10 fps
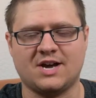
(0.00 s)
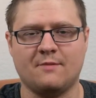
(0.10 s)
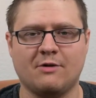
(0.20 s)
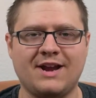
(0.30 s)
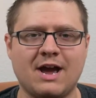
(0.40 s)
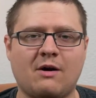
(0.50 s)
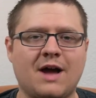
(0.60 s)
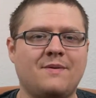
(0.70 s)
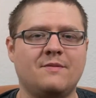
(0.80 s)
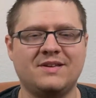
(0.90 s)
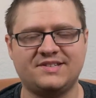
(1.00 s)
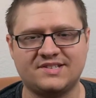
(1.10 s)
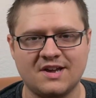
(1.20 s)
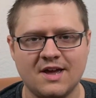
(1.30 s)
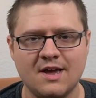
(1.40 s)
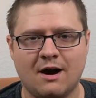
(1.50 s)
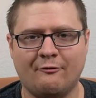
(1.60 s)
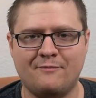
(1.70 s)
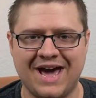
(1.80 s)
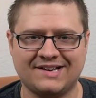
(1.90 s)
Right now, I'm in the midst of
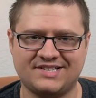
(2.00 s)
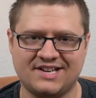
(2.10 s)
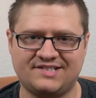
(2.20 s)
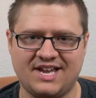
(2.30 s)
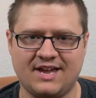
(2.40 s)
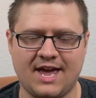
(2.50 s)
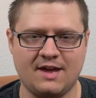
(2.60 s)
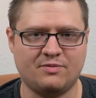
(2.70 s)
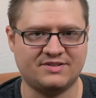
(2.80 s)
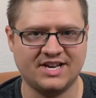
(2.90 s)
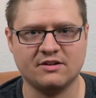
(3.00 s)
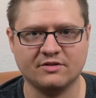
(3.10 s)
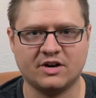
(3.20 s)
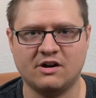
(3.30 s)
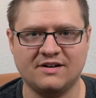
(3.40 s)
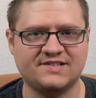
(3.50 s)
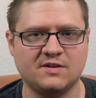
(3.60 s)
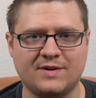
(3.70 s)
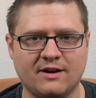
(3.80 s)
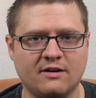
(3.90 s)
backtesting a particular currency
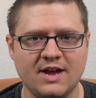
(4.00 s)
pair,